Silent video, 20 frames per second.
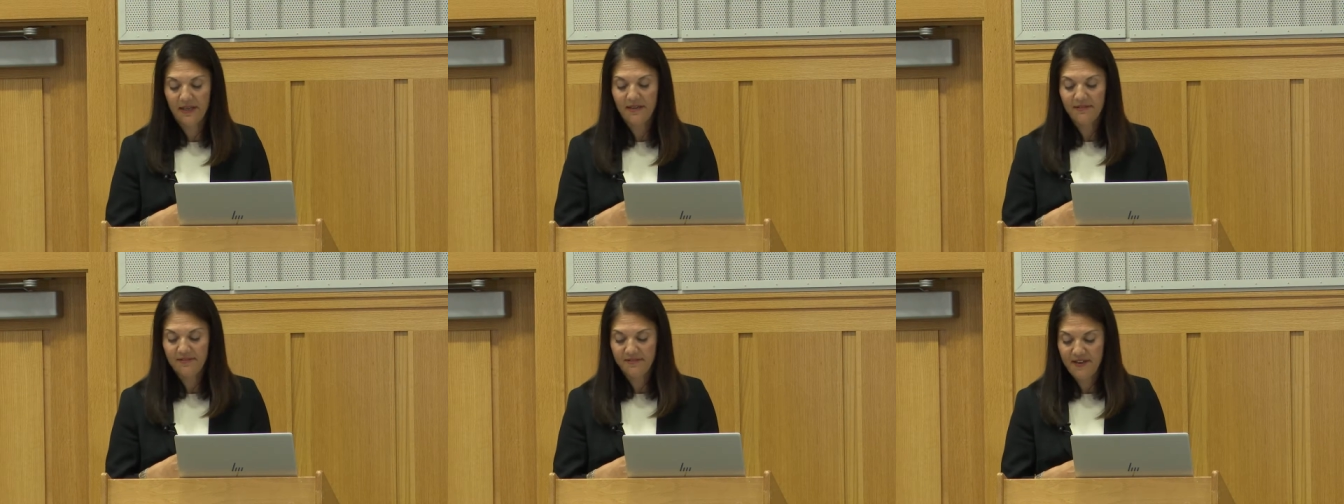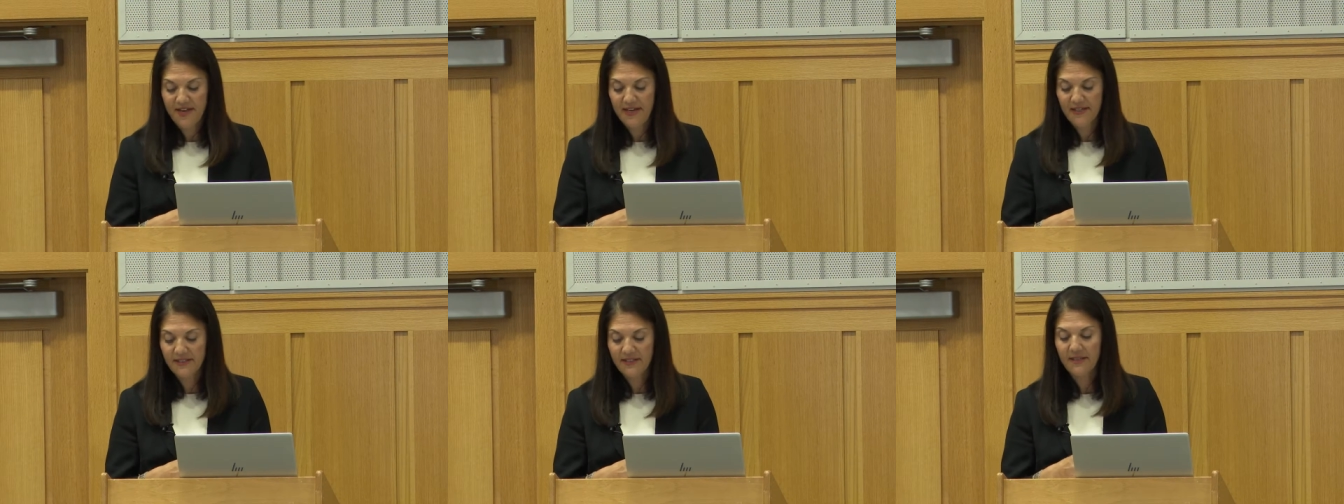
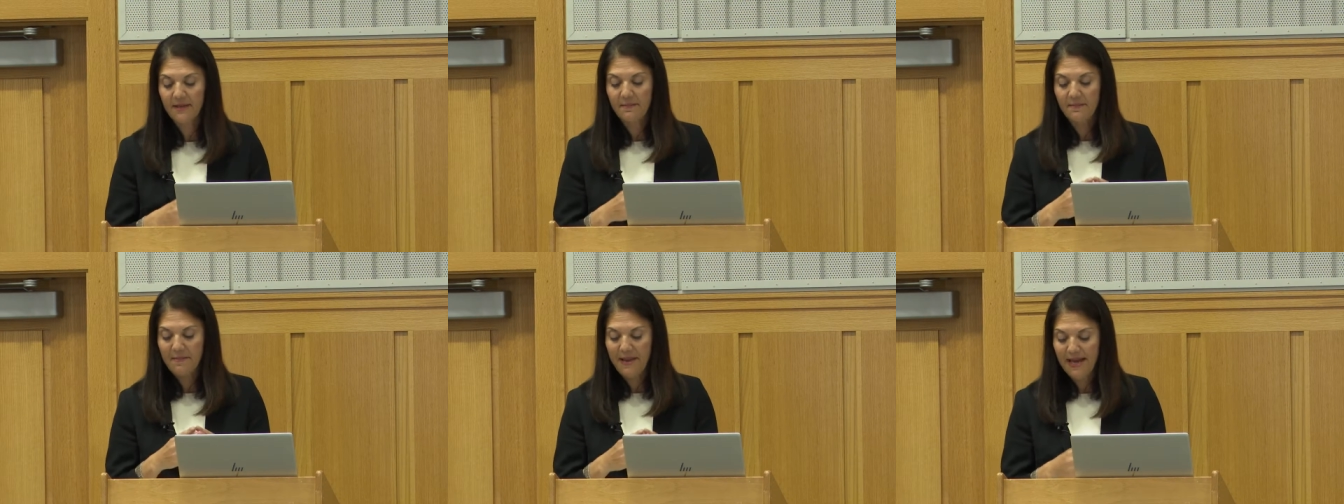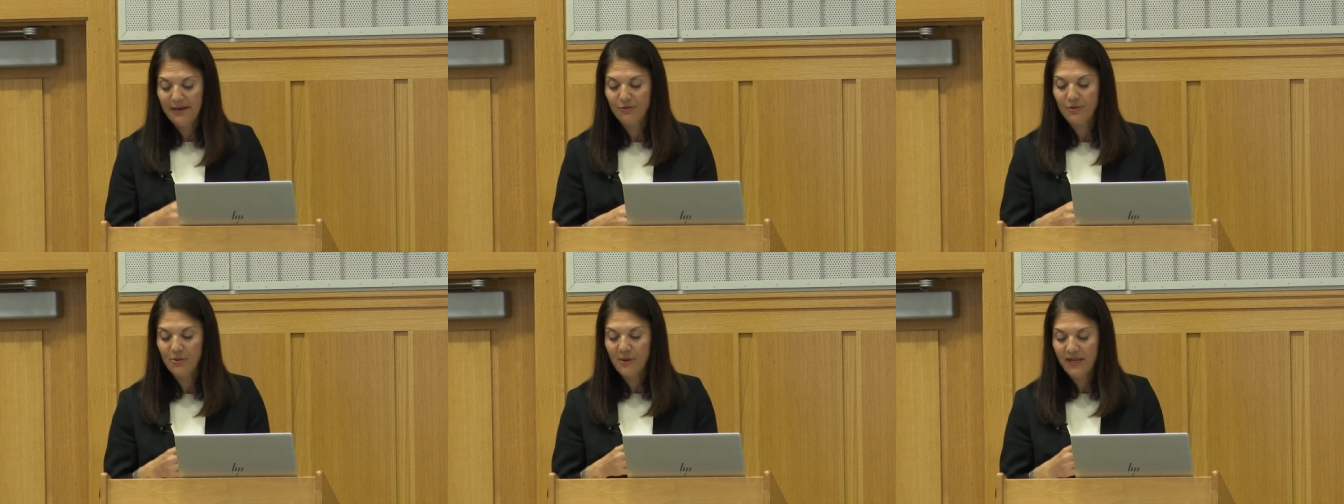affect
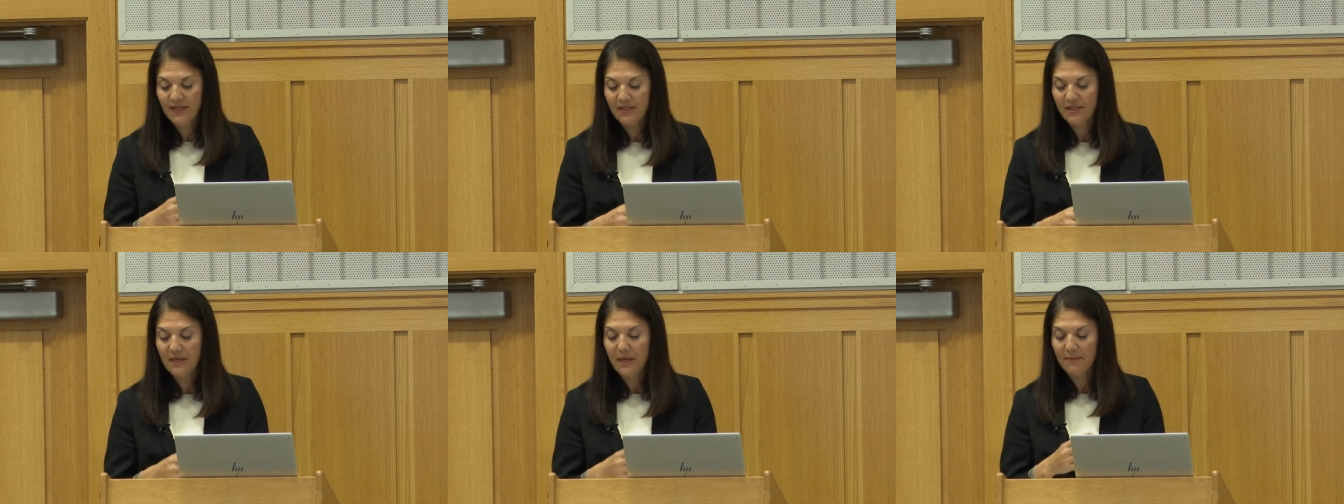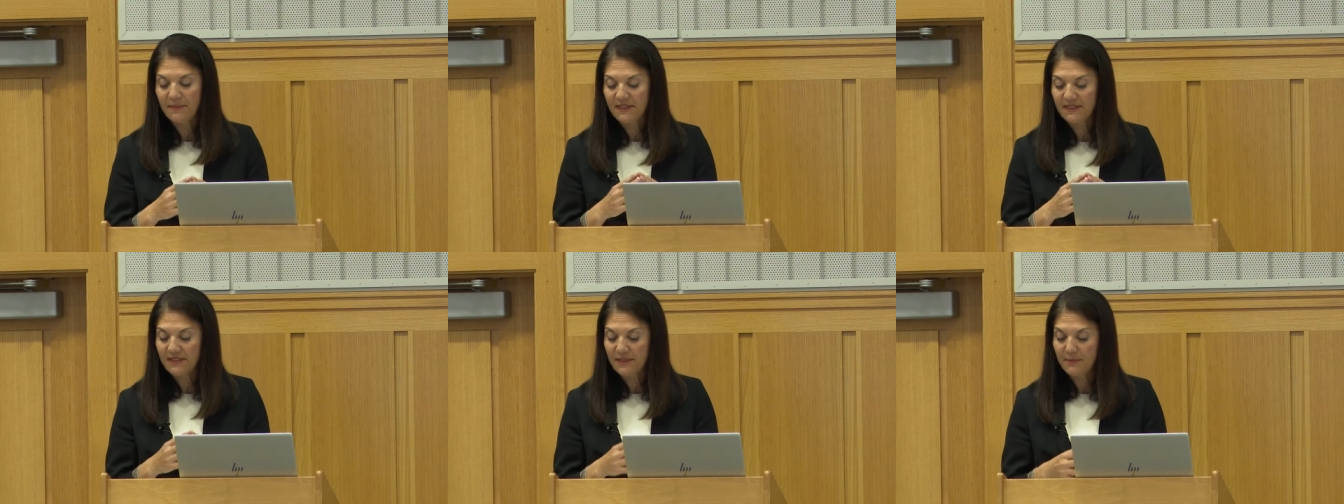
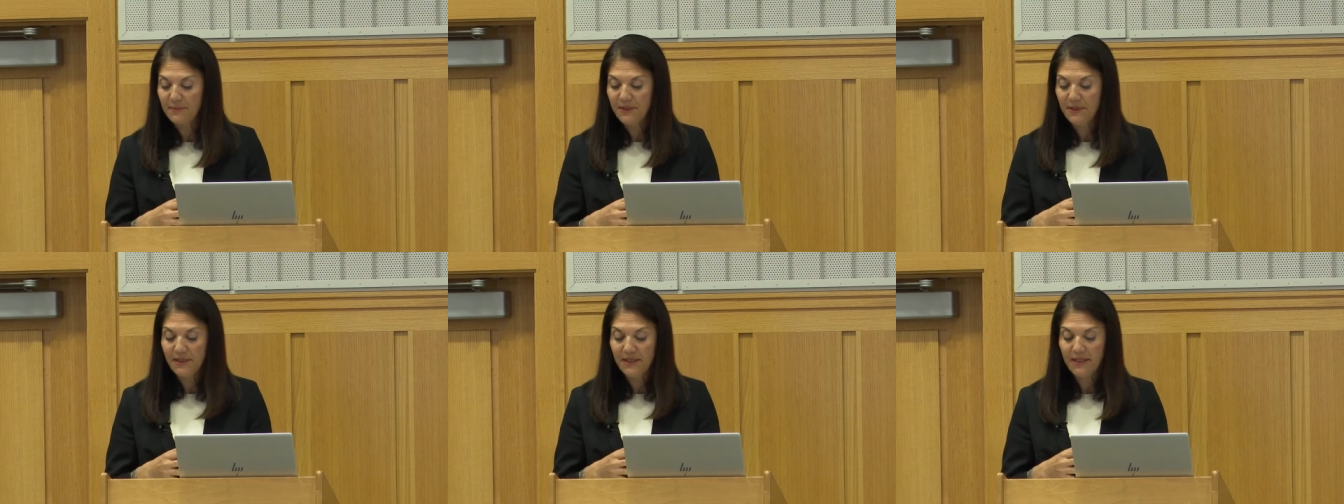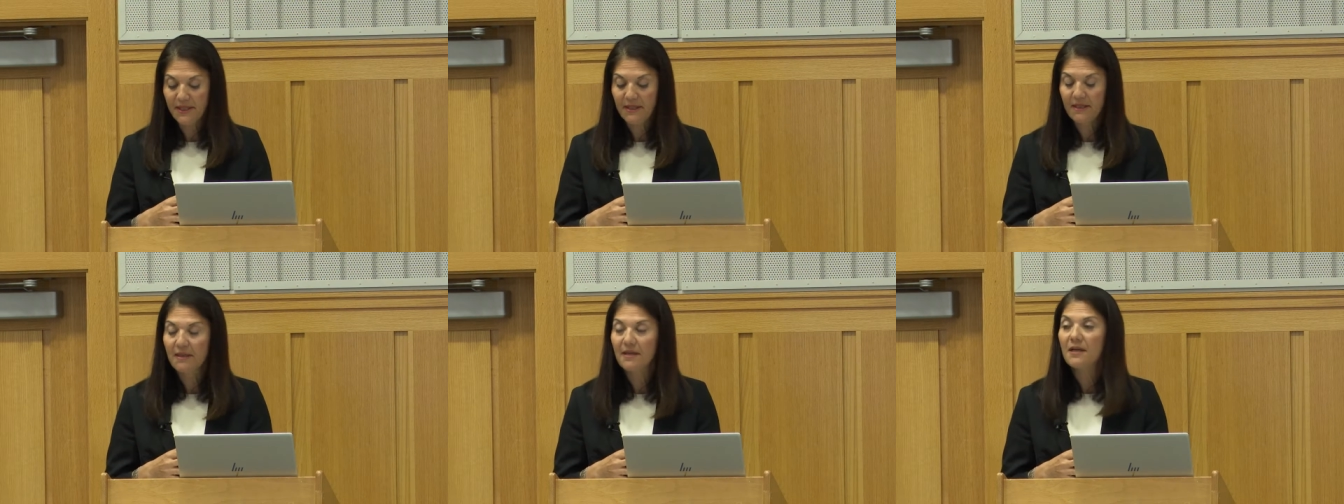macroeconomic
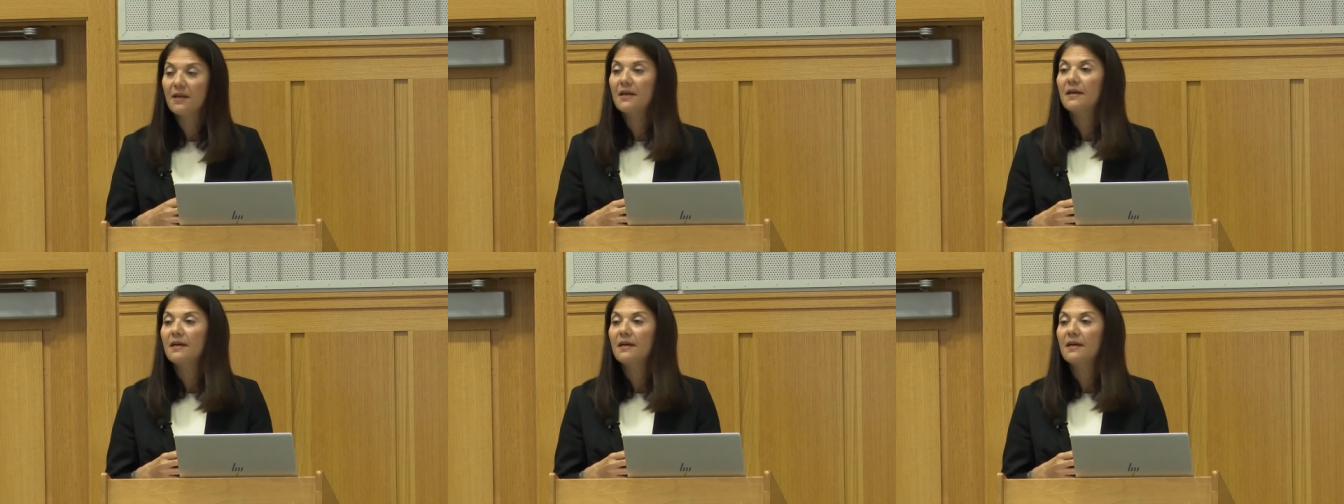stability,